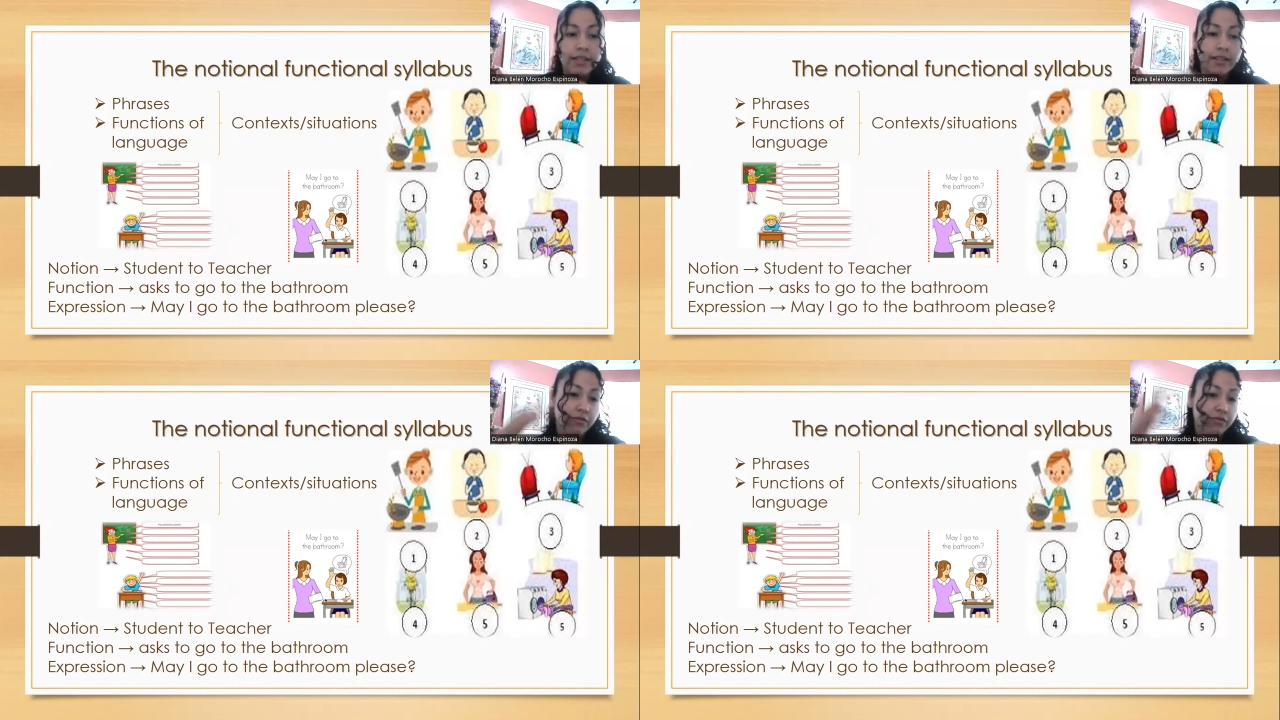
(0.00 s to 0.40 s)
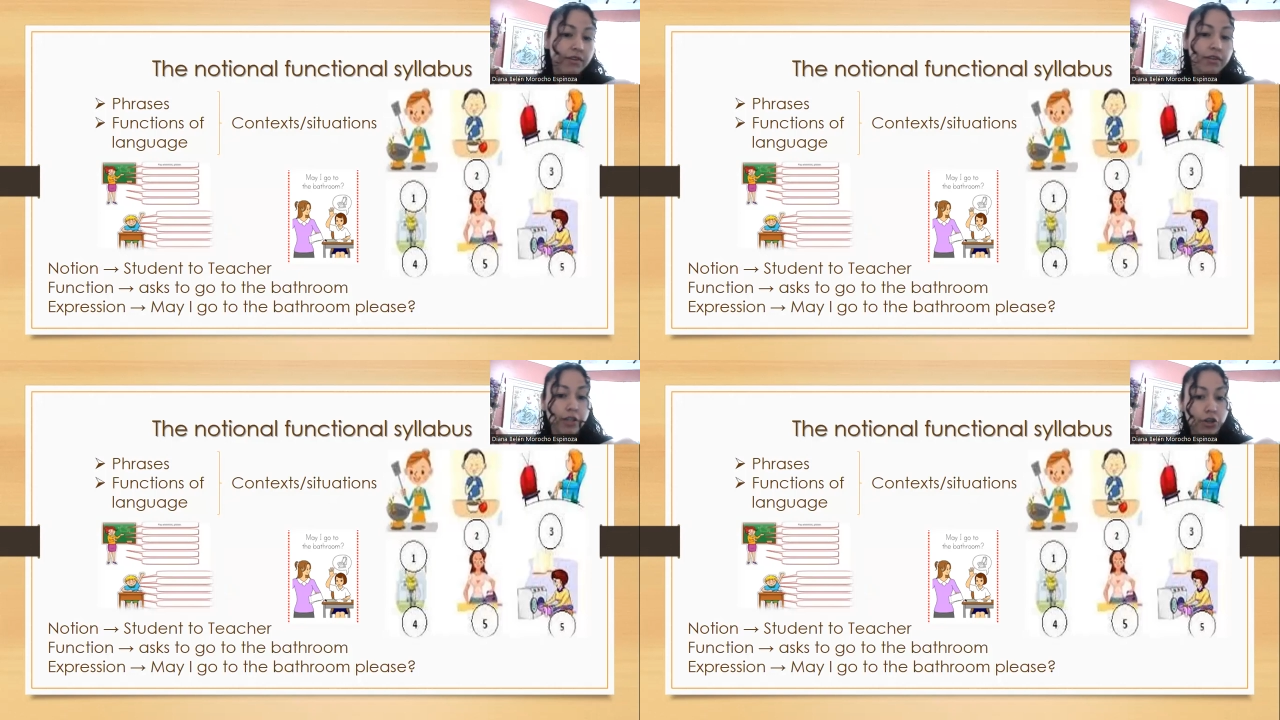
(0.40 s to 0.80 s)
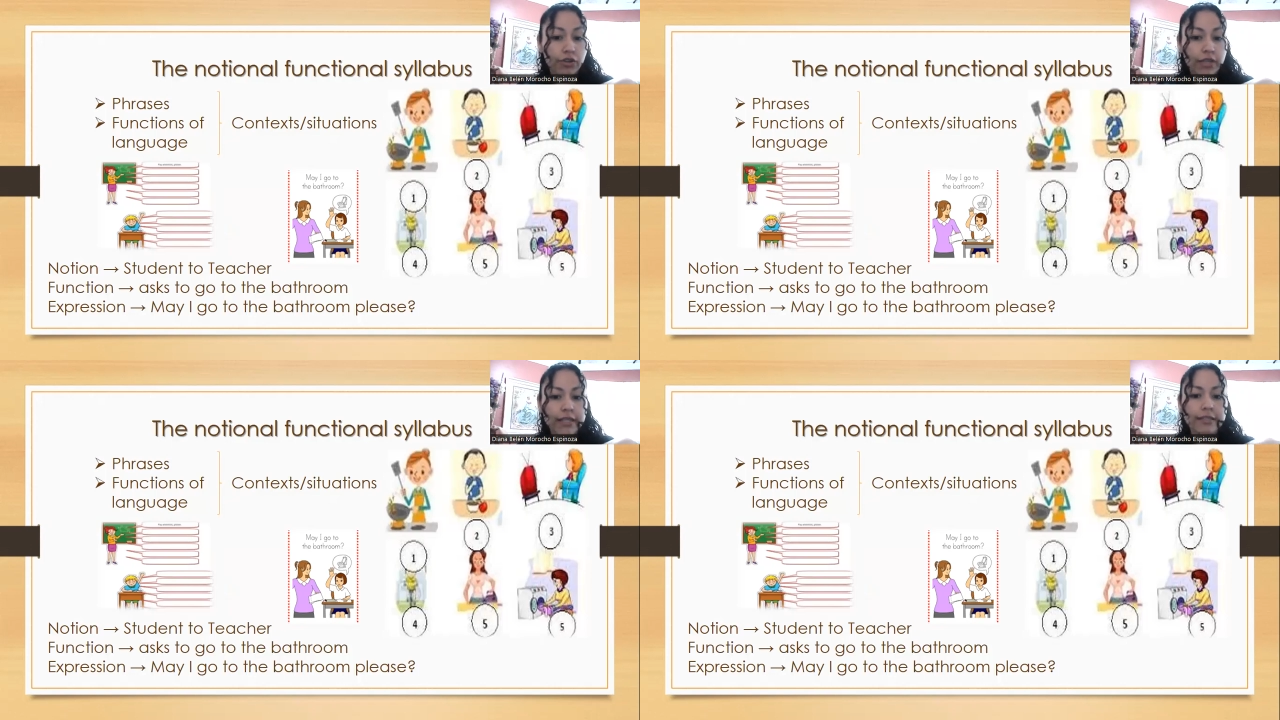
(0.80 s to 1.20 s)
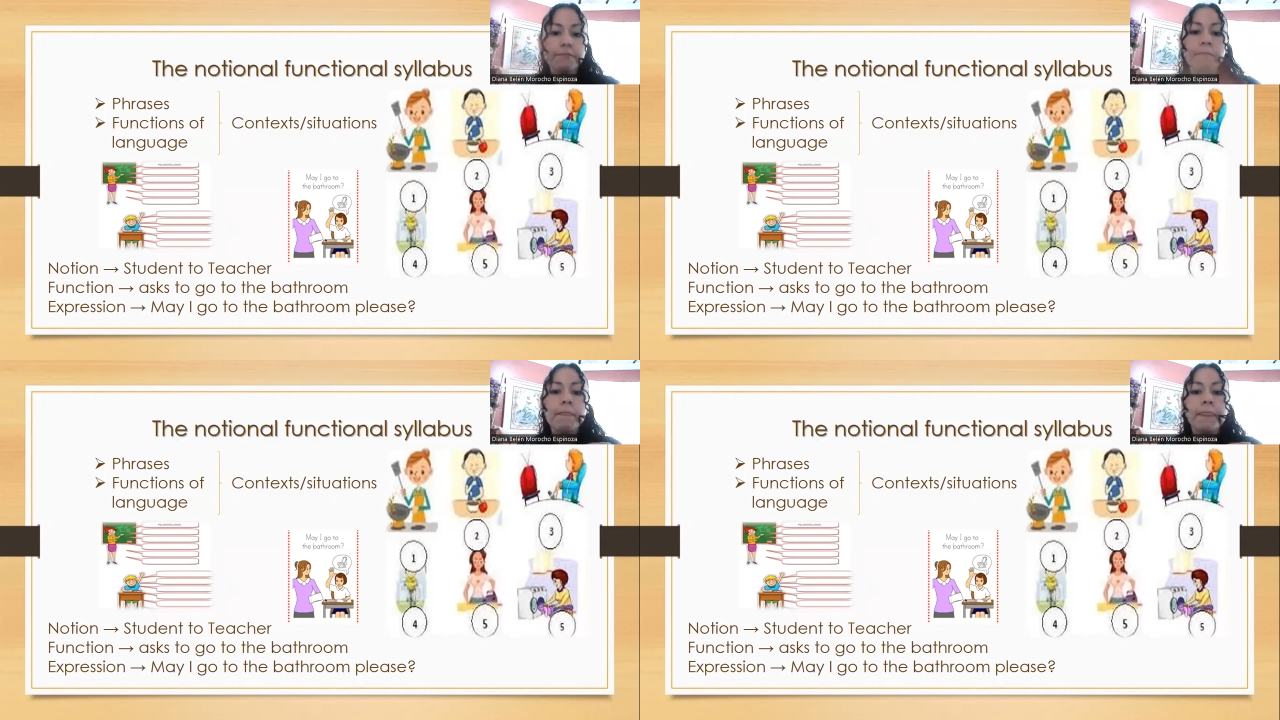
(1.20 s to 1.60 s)
in different
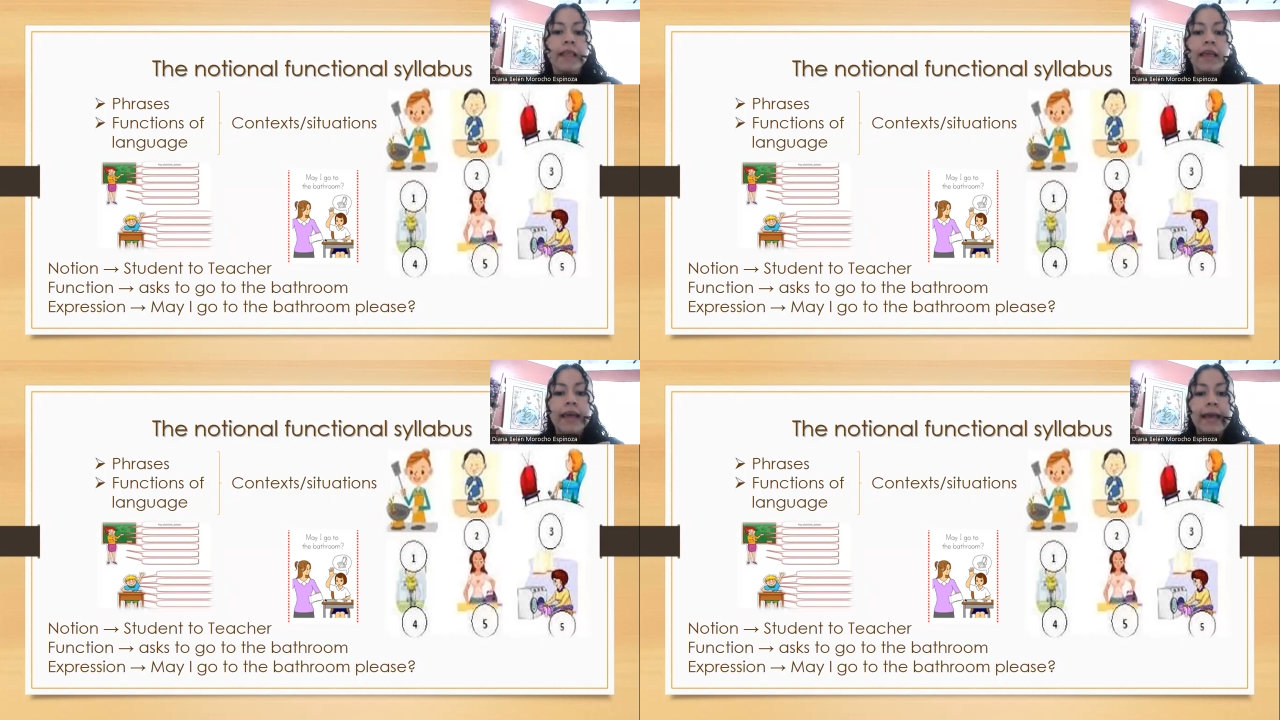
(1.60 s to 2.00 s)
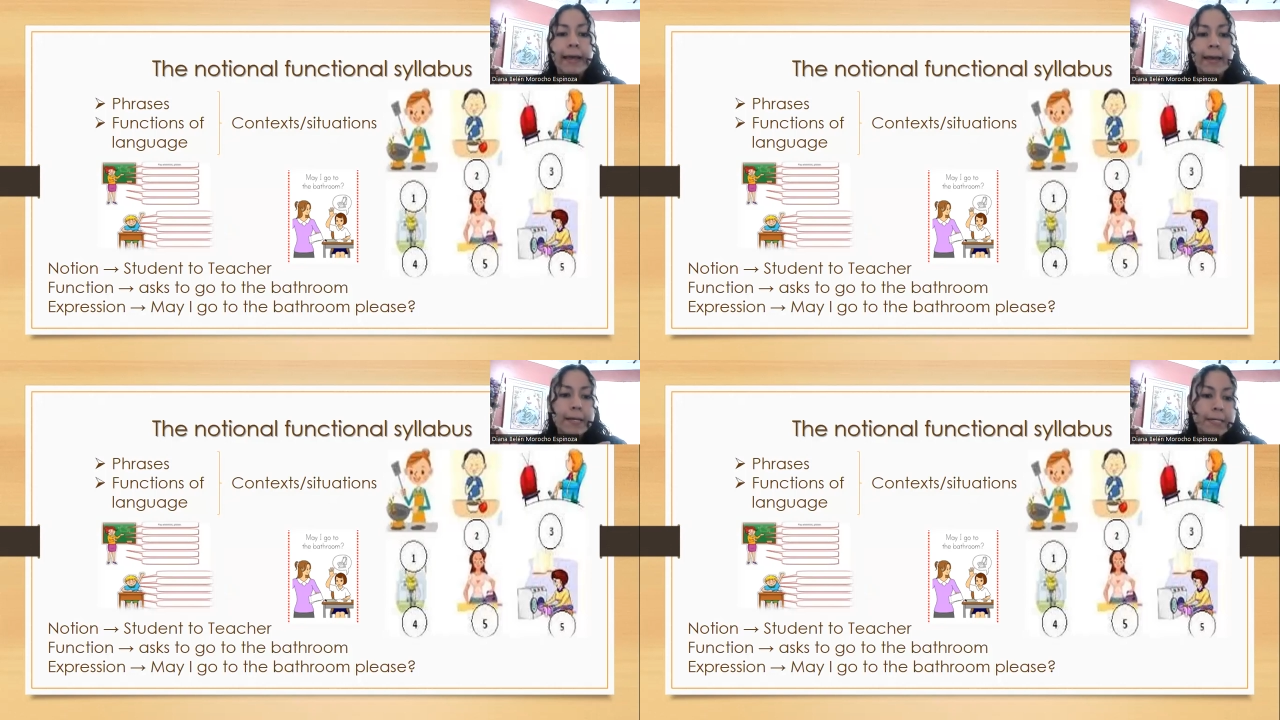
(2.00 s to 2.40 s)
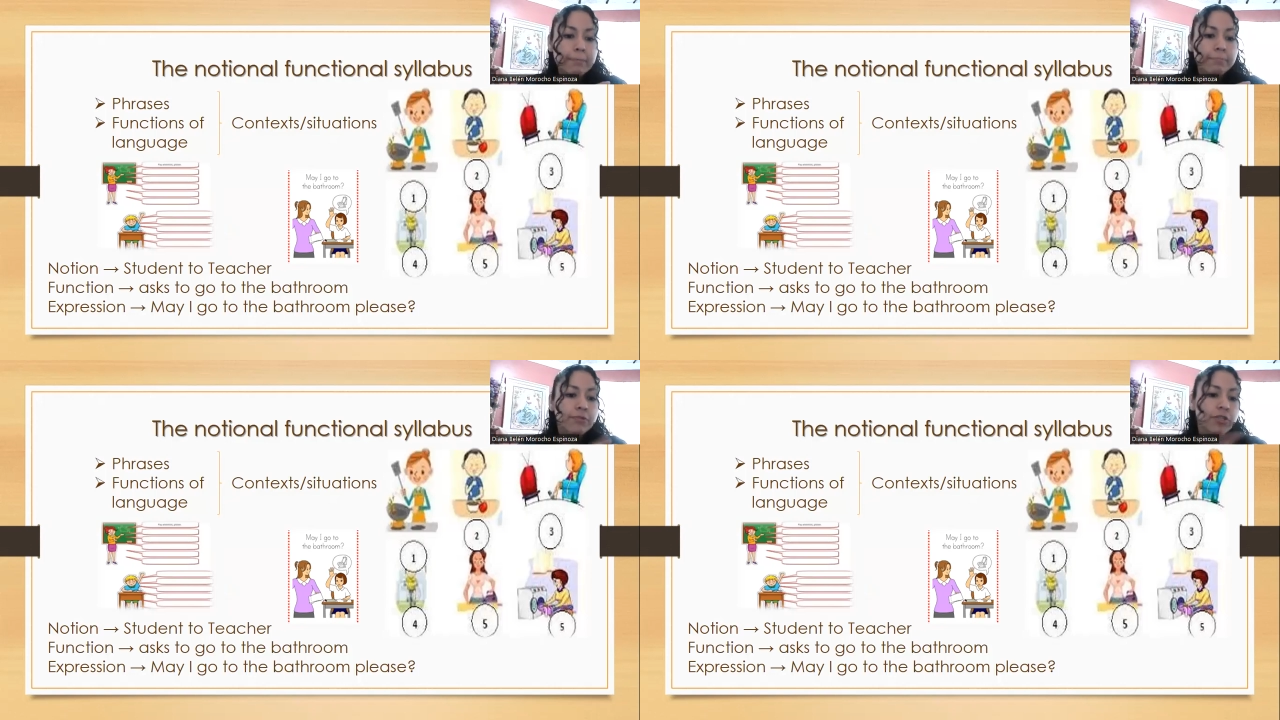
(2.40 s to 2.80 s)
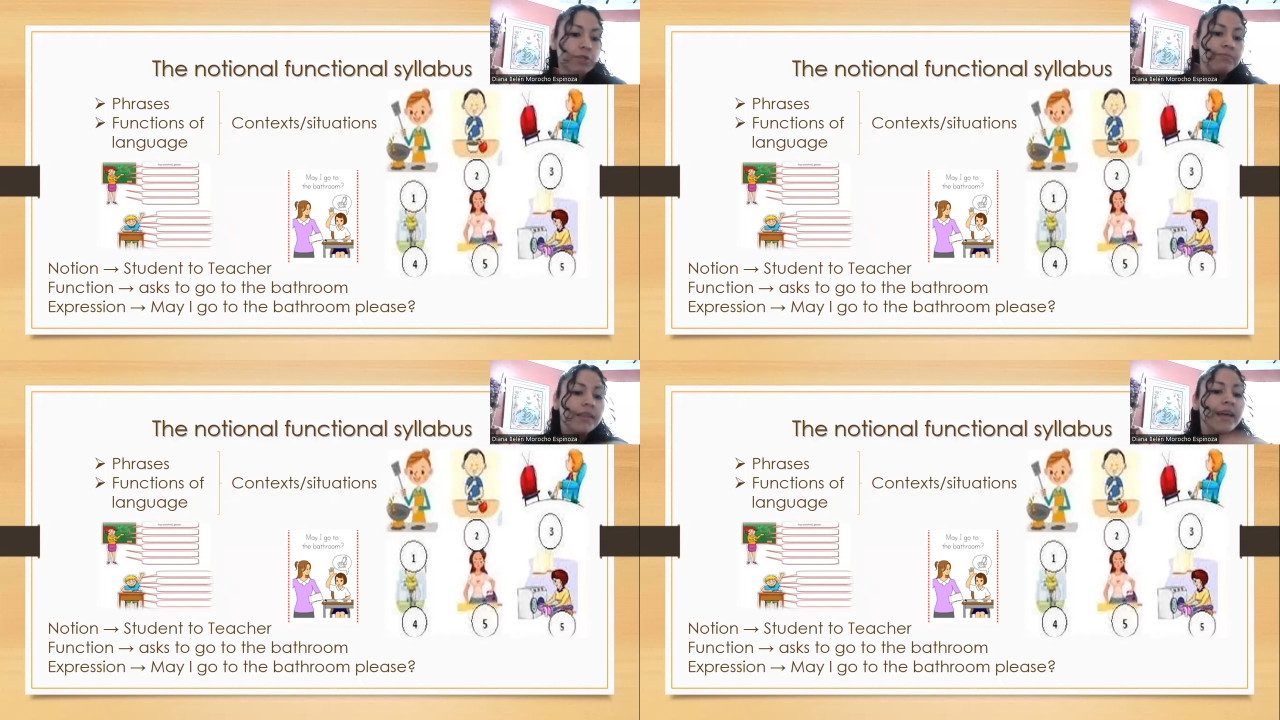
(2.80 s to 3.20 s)
contexts. So
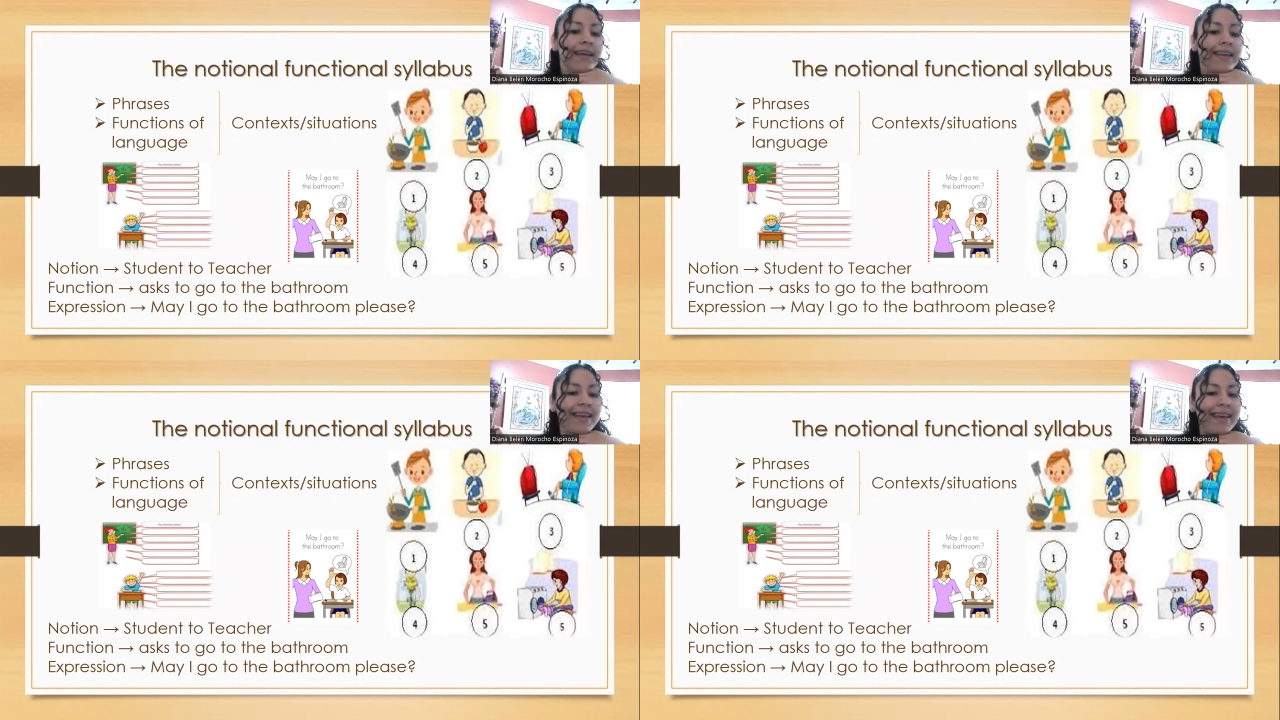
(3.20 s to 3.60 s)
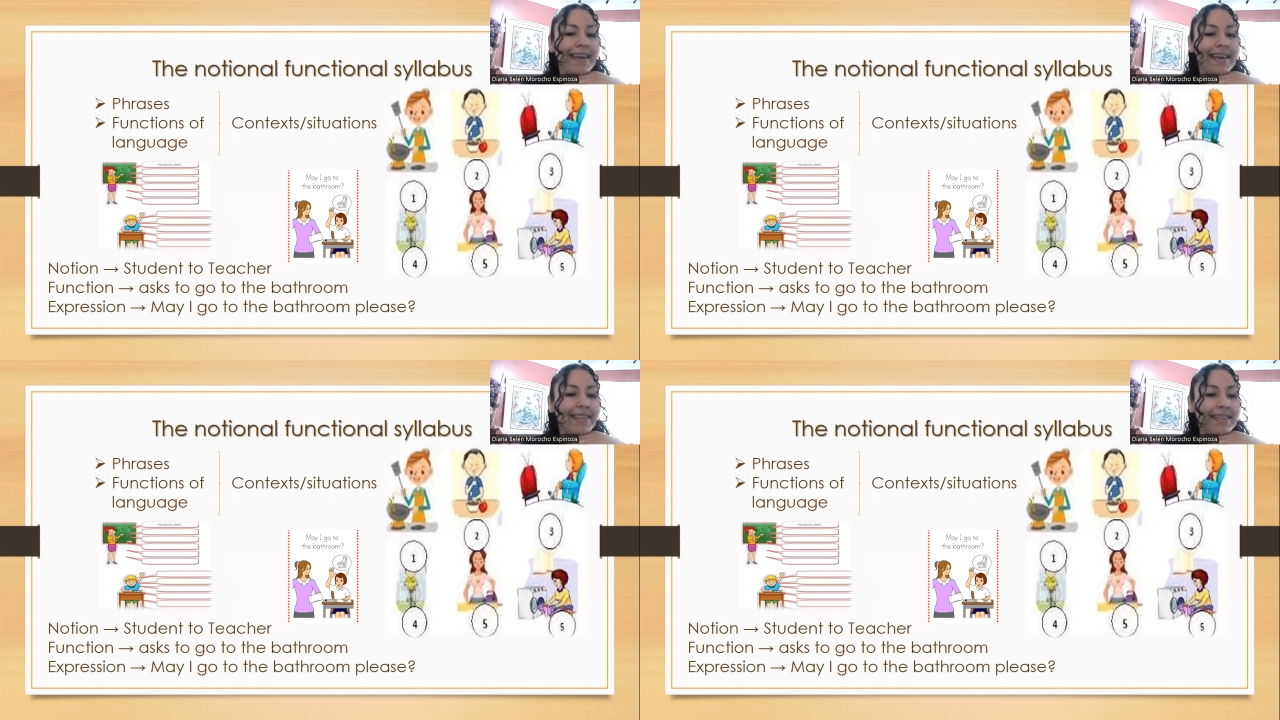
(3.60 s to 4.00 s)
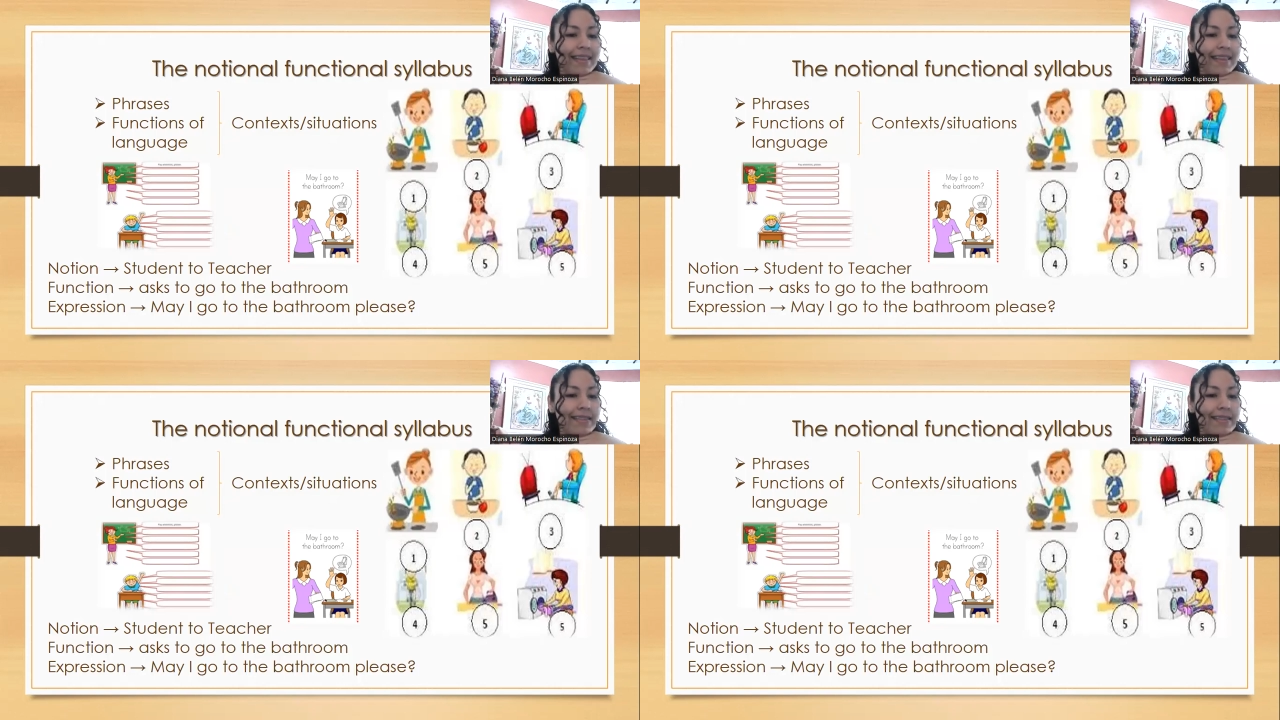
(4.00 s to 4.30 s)
the